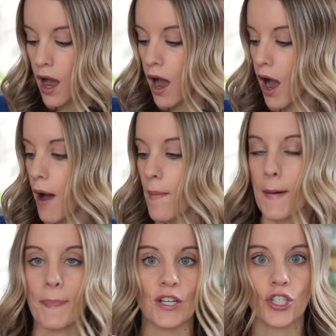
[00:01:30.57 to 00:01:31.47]

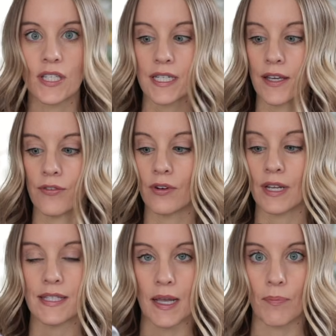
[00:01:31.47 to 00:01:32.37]
But just to give you an
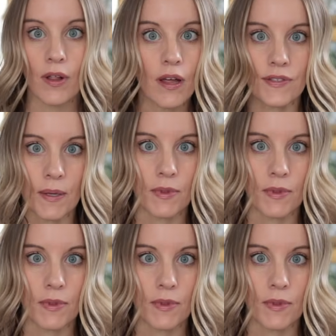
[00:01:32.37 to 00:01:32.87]
example of some